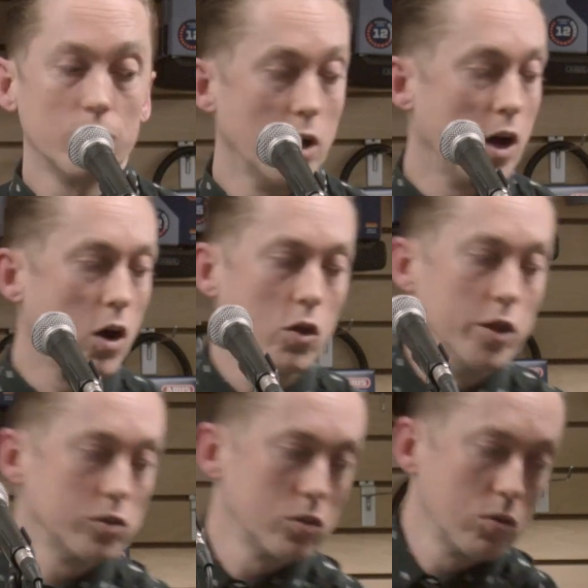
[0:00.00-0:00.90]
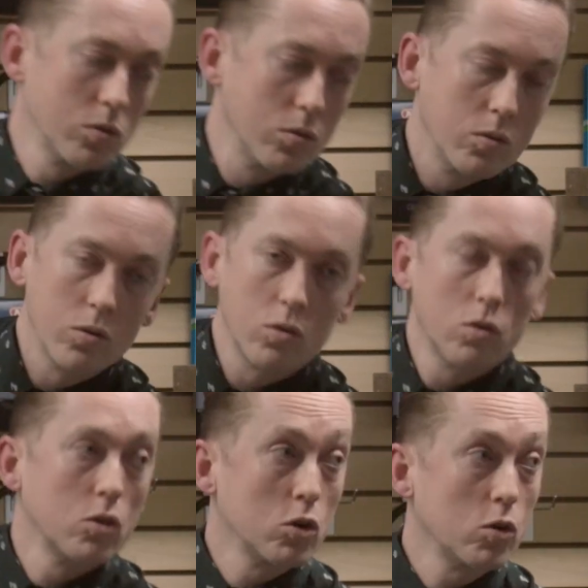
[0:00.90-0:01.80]
Yeah. On this
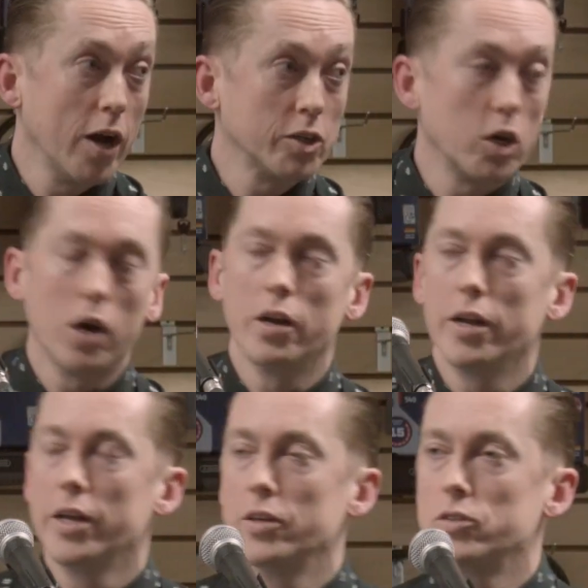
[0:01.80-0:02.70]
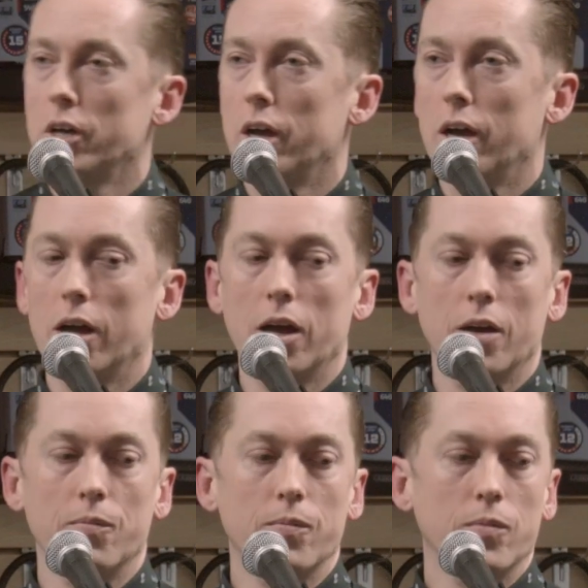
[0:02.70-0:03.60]
crash card is
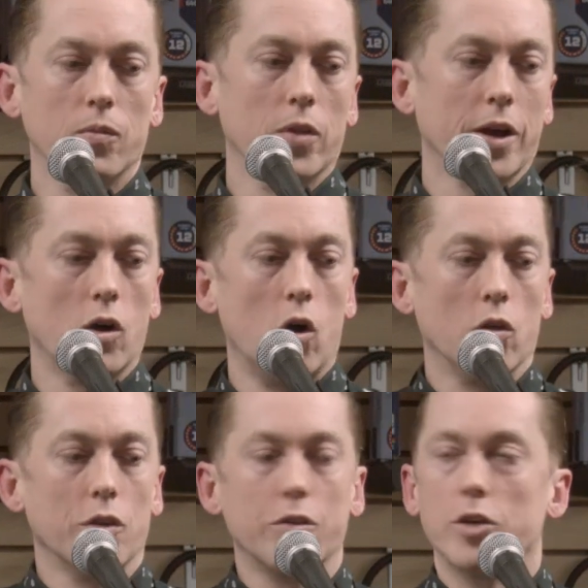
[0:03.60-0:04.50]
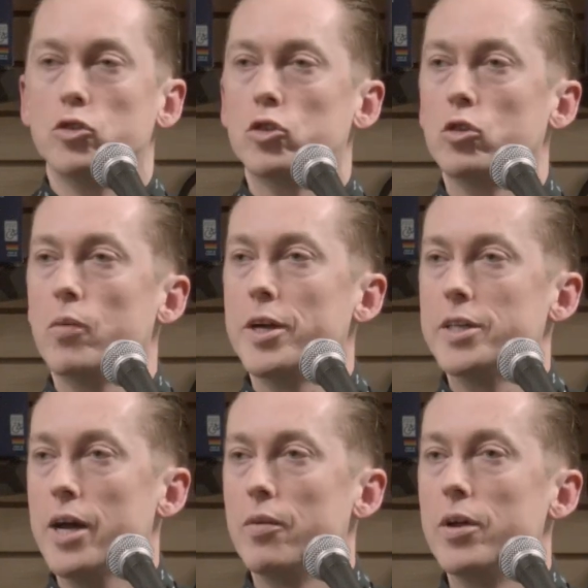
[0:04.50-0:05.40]
like all the things you should write
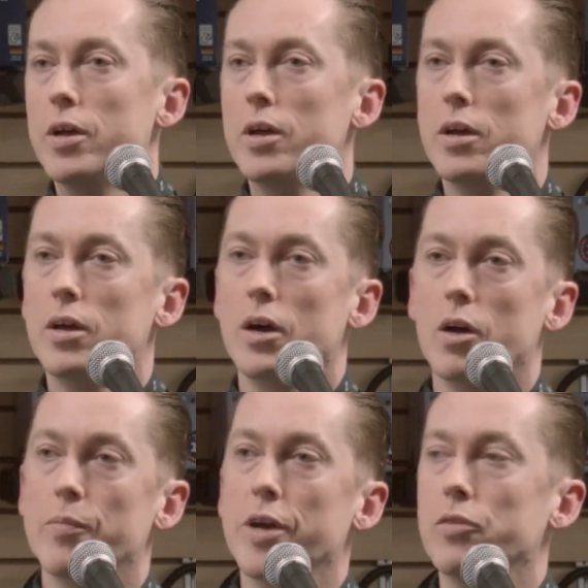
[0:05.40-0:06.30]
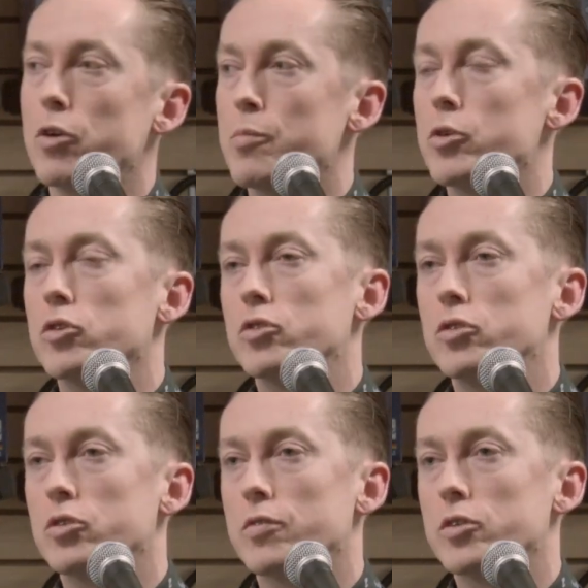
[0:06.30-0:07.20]
down, and emergency
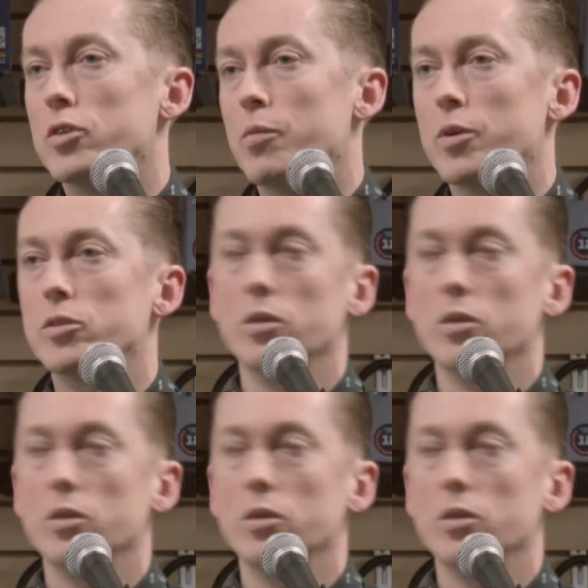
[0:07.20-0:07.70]
service numbers.